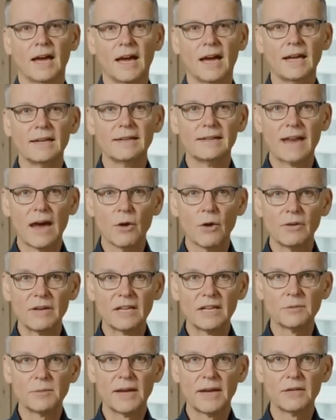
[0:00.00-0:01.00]
And now
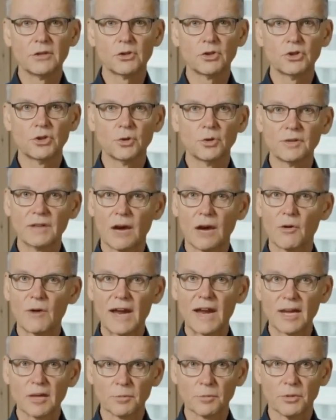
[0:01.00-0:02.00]
let me introduce our
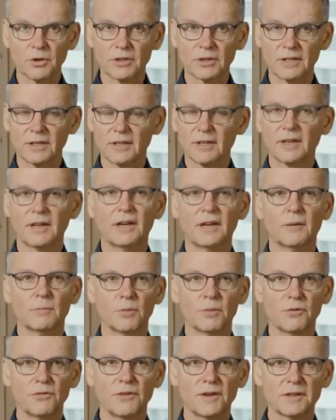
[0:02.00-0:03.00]
expert,
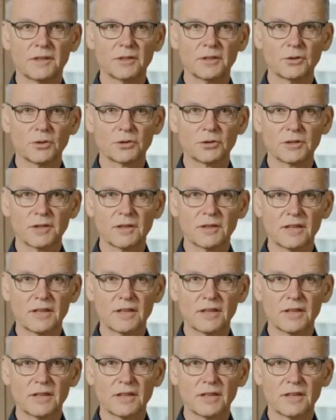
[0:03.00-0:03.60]
Professor Dr.